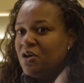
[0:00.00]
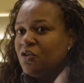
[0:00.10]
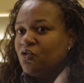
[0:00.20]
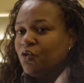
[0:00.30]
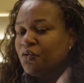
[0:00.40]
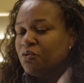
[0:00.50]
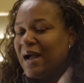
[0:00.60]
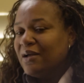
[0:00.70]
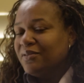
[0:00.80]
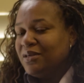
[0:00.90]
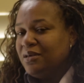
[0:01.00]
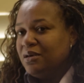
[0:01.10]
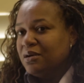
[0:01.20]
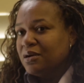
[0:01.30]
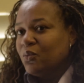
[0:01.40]
So throughout the
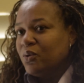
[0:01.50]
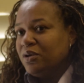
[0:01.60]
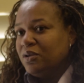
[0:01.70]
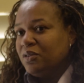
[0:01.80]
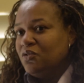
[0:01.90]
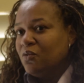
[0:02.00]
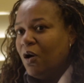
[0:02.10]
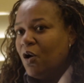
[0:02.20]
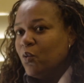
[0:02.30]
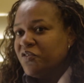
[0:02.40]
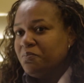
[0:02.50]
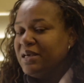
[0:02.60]
year, you will always be